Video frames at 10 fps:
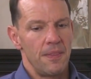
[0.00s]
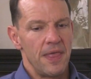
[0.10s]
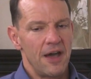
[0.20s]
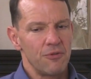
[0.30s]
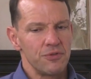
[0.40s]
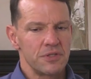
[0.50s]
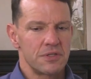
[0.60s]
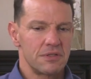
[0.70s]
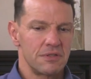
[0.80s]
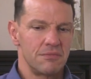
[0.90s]
That
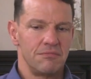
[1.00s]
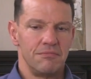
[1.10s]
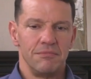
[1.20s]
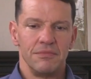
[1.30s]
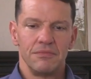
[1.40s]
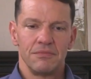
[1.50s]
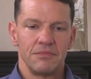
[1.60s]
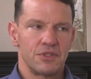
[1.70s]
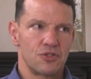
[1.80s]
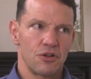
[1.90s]
was
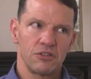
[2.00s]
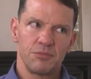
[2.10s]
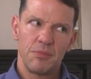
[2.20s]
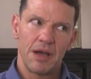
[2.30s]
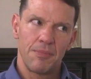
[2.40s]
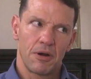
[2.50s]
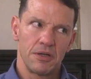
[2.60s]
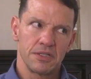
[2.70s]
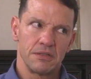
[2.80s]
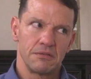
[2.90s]
struggled to be
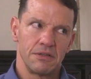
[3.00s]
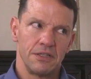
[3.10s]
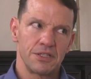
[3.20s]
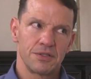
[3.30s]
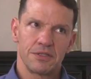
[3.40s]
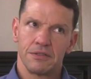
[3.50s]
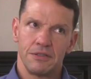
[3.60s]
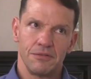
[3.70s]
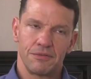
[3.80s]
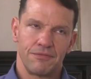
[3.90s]
bipartisan, and this was
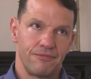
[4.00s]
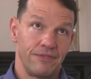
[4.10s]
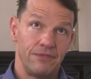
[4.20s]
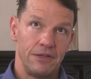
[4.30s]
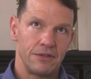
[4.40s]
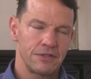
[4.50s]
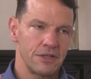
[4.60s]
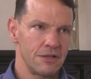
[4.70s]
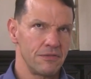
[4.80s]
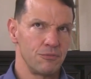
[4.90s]
50 years
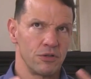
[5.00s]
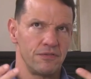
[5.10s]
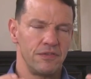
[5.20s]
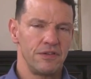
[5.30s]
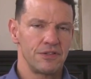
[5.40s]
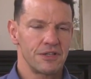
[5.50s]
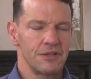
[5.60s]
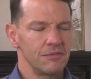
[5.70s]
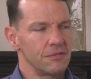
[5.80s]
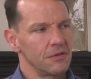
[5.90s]
ago, more than 50 years ago.